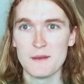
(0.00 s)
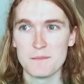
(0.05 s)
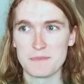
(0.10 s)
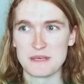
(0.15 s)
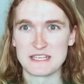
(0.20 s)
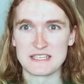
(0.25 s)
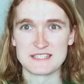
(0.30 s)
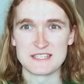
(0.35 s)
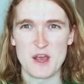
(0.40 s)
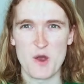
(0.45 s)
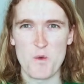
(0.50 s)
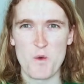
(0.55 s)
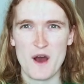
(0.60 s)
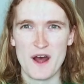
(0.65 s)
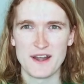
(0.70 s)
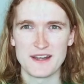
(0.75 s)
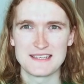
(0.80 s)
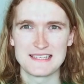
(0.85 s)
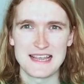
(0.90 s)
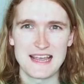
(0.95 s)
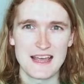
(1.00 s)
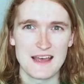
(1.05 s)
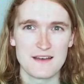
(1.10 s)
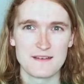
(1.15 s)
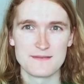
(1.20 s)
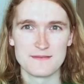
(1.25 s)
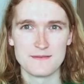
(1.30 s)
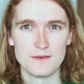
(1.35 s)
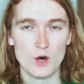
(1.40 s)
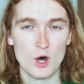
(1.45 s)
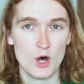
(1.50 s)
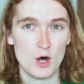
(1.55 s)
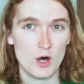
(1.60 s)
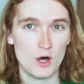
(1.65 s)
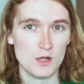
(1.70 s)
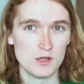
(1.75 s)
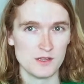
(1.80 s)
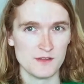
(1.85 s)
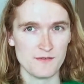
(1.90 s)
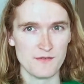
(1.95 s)
because I want to have
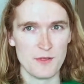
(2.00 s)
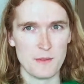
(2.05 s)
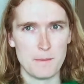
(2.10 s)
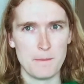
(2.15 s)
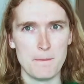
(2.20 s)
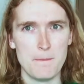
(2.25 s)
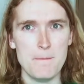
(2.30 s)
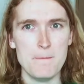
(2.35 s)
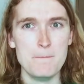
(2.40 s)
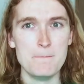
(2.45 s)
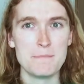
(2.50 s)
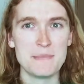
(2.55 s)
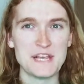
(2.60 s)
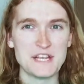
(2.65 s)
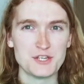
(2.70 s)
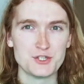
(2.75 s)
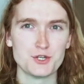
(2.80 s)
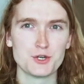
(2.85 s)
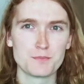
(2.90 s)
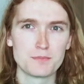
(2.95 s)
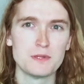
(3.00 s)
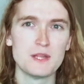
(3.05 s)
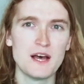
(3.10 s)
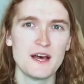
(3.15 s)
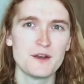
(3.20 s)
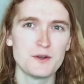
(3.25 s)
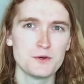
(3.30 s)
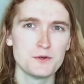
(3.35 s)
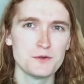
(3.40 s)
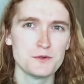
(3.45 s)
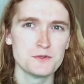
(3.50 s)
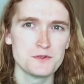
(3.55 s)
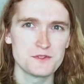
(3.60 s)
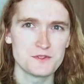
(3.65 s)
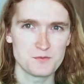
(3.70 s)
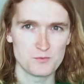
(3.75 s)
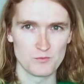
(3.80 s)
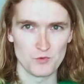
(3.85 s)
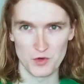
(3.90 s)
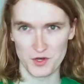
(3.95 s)
all of the major plot
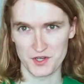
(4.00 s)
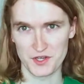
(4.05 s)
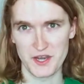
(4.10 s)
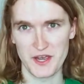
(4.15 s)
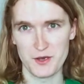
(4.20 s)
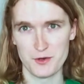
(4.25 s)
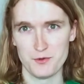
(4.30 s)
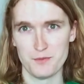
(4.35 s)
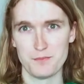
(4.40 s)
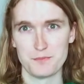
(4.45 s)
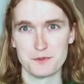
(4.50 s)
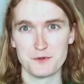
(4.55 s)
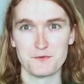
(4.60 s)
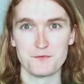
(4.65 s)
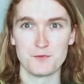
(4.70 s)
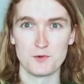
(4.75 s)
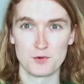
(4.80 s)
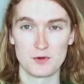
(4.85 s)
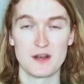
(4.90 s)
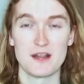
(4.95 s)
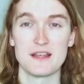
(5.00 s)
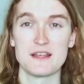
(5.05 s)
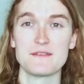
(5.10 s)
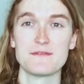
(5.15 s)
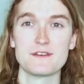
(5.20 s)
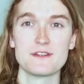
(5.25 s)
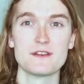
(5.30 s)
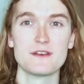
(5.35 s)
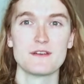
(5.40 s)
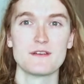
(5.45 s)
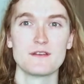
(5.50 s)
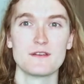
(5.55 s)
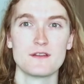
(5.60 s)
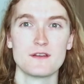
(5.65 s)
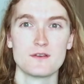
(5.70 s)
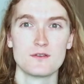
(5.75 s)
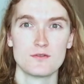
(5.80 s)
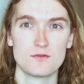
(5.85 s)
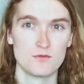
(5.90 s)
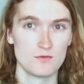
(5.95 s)
holes worked out before I even
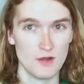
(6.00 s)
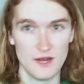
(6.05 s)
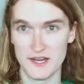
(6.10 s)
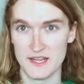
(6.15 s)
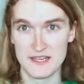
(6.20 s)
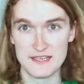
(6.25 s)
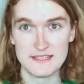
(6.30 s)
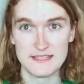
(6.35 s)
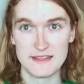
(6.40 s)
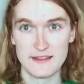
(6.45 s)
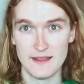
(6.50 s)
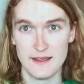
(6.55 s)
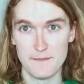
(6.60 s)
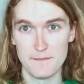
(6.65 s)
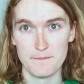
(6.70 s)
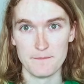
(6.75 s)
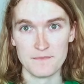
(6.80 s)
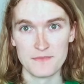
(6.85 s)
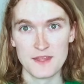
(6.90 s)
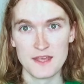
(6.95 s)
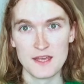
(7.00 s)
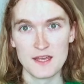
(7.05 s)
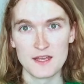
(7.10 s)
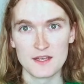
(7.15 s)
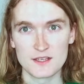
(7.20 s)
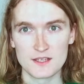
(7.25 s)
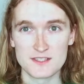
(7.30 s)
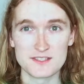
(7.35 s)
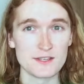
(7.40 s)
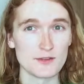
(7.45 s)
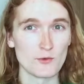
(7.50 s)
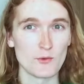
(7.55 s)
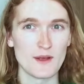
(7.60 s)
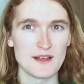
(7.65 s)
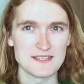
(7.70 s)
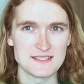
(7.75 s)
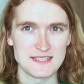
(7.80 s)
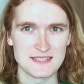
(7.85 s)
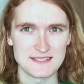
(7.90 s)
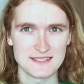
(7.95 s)
run into them because
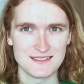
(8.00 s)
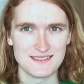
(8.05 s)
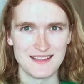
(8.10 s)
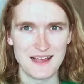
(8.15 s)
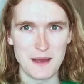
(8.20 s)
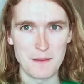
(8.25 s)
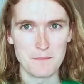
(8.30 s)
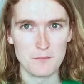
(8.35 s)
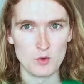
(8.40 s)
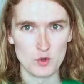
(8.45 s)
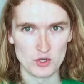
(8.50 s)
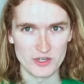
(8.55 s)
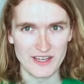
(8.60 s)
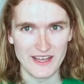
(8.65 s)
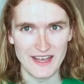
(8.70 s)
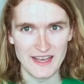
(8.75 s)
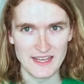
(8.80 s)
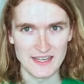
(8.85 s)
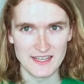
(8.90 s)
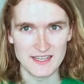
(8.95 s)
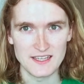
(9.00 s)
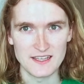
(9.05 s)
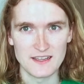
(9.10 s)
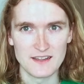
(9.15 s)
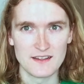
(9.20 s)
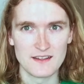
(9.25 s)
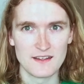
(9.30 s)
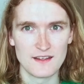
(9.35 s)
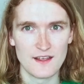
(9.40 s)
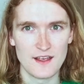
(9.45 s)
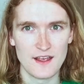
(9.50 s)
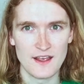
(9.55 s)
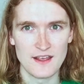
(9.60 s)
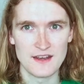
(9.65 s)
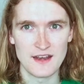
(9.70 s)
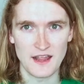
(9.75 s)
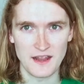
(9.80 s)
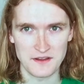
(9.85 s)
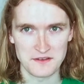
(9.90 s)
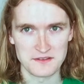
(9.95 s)
otherwise that's a lot more to edit
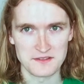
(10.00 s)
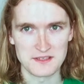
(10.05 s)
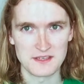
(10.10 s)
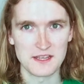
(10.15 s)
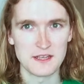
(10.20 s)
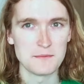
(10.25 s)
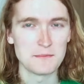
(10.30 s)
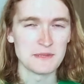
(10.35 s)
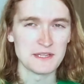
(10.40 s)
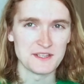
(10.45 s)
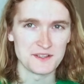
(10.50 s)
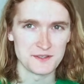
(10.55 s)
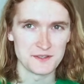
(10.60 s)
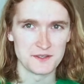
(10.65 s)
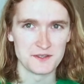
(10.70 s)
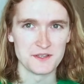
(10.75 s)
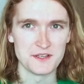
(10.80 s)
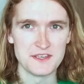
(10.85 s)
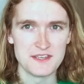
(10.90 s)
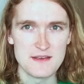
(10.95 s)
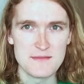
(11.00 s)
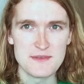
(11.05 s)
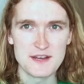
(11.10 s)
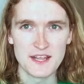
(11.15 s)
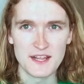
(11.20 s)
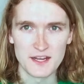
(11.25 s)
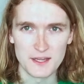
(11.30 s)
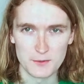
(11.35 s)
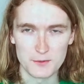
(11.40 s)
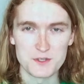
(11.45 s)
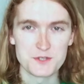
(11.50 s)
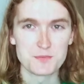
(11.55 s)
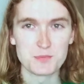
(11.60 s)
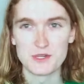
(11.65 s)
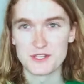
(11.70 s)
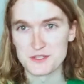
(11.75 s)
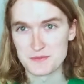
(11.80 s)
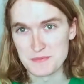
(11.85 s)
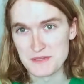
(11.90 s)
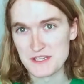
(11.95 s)
and it can be a little intimidating, which
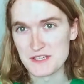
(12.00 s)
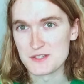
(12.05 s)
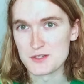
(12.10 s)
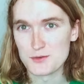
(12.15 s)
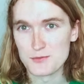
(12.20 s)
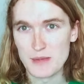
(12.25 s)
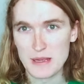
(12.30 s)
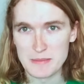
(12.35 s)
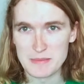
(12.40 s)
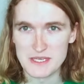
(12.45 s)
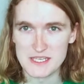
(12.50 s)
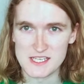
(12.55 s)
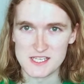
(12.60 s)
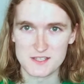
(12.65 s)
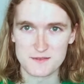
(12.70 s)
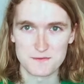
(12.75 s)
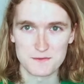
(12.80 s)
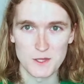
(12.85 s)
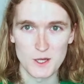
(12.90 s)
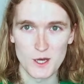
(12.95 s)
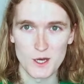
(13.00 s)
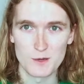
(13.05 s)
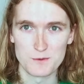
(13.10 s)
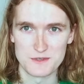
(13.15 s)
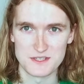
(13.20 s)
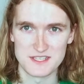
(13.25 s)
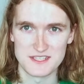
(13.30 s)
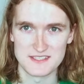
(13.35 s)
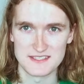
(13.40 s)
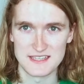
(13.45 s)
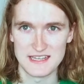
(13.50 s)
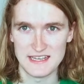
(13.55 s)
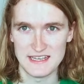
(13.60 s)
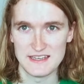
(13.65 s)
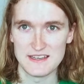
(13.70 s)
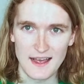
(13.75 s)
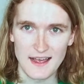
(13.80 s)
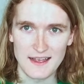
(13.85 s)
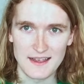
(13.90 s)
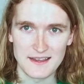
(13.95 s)
brings me to my biggest flaw, which is
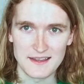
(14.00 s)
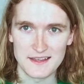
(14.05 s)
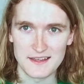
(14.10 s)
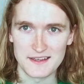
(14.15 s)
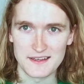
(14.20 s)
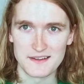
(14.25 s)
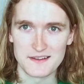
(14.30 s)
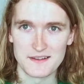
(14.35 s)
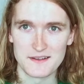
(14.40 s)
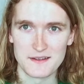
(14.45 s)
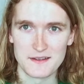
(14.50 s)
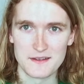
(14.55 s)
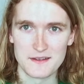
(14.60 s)
that I